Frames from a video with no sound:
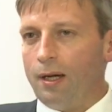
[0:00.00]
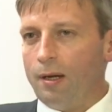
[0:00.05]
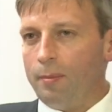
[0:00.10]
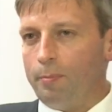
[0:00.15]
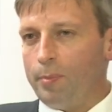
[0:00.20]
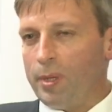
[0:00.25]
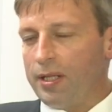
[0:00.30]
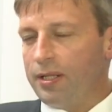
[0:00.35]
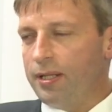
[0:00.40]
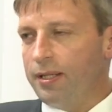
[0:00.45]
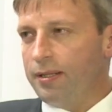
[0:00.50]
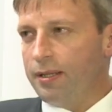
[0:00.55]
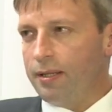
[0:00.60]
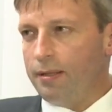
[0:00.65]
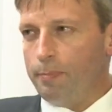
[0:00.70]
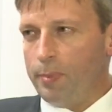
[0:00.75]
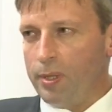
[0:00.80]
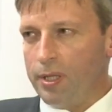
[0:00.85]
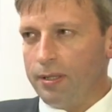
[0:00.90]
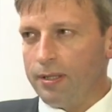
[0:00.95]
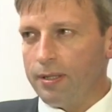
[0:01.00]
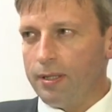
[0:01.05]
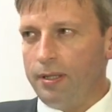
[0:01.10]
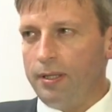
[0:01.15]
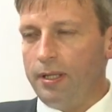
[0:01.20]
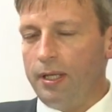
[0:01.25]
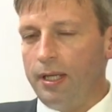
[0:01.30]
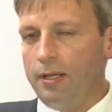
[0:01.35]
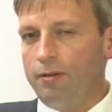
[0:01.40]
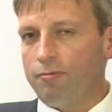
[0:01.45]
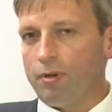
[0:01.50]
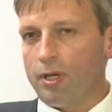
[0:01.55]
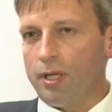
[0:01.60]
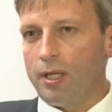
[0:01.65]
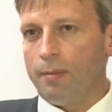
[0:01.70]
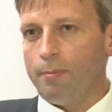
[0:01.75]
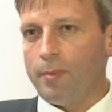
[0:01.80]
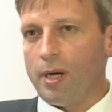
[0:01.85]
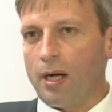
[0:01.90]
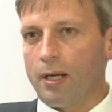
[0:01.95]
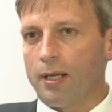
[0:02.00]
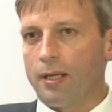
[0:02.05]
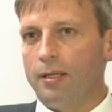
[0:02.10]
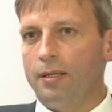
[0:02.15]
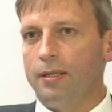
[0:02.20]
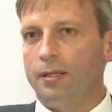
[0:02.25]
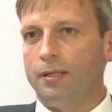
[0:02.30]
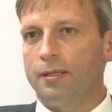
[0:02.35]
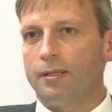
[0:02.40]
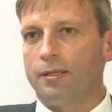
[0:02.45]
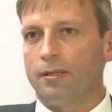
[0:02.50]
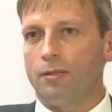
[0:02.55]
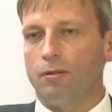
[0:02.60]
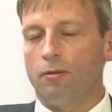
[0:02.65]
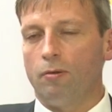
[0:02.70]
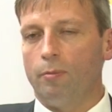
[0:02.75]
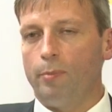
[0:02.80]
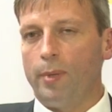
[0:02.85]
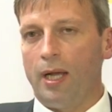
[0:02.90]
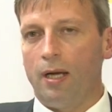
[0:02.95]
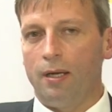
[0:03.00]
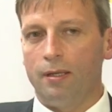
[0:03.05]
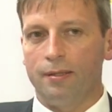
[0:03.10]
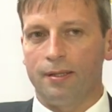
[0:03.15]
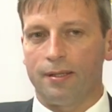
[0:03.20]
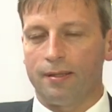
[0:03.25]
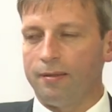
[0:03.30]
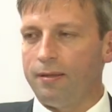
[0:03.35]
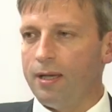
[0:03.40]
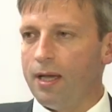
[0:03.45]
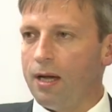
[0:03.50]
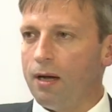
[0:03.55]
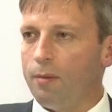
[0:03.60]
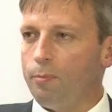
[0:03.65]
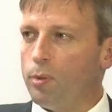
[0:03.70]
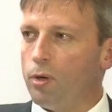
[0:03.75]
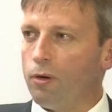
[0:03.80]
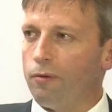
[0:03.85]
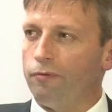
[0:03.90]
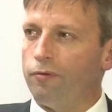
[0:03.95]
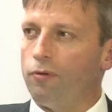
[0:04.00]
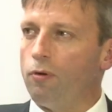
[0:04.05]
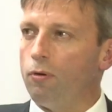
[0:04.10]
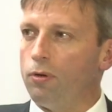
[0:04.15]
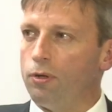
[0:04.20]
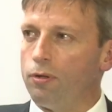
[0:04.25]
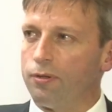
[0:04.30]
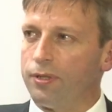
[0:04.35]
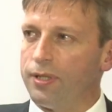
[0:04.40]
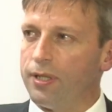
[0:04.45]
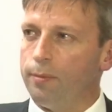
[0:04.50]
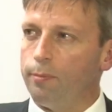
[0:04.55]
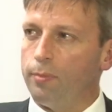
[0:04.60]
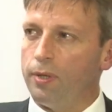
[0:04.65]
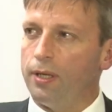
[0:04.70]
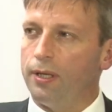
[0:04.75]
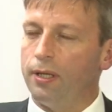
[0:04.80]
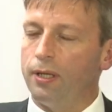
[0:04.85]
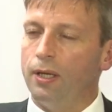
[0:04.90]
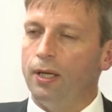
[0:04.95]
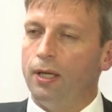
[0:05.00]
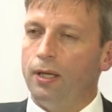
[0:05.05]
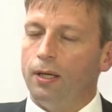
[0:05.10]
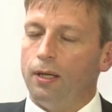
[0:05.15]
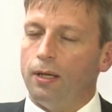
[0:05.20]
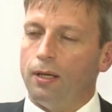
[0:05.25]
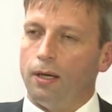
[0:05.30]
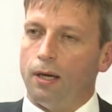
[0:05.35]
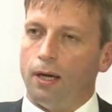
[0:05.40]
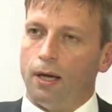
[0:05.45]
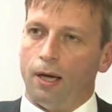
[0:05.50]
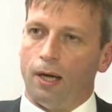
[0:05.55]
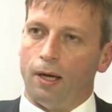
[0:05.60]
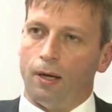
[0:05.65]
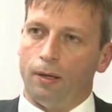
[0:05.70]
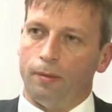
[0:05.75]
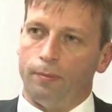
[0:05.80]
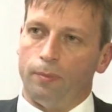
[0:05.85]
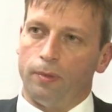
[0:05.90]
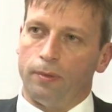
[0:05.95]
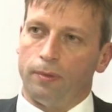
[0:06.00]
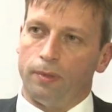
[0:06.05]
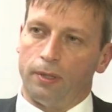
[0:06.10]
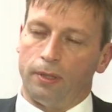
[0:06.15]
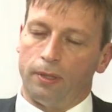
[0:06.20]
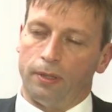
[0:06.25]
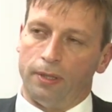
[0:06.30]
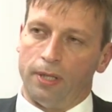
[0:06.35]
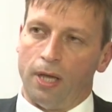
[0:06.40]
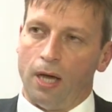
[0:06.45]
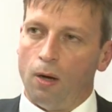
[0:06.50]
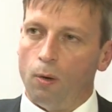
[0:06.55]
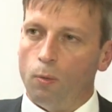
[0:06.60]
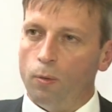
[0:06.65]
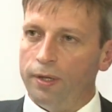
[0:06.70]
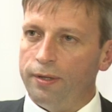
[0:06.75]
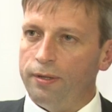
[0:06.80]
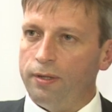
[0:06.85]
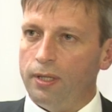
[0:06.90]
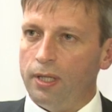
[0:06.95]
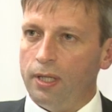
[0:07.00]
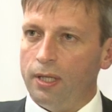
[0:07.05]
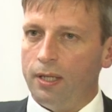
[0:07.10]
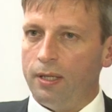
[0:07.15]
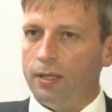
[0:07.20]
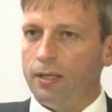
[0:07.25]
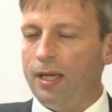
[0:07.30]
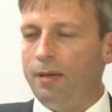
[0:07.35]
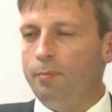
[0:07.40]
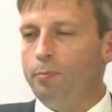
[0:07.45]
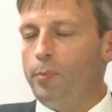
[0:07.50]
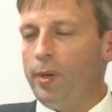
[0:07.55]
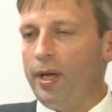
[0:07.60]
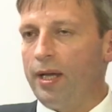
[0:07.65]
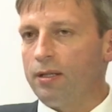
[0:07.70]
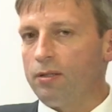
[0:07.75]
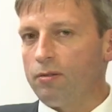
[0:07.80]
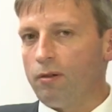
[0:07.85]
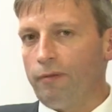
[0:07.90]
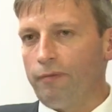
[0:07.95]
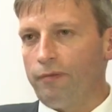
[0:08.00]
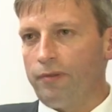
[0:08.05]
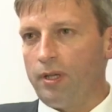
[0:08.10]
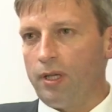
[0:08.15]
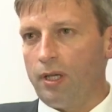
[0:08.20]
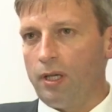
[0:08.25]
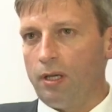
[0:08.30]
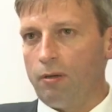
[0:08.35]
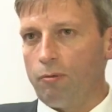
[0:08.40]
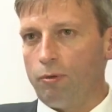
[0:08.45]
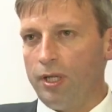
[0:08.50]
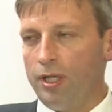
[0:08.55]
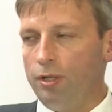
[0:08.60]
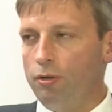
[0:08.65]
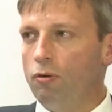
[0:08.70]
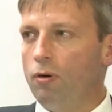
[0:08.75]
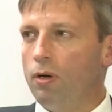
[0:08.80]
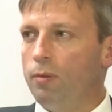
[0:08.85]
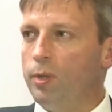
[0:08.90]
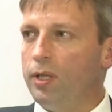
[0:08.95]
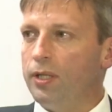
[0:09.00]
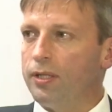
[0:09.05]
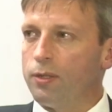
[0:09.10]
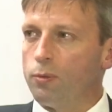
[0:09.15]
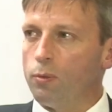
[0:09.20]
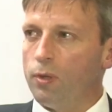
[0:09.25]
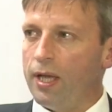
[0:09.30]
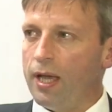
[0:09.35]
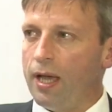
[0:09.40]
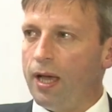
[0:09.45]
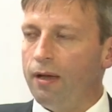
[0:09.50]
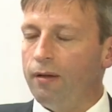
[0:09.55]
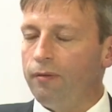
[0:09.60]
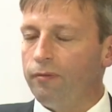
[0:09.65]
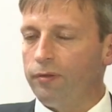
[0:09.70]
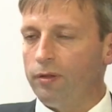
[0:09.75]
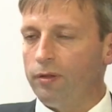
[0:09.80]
participants in the intraday market is to balance their portfolio simply. Now with the impact of the renewables we have,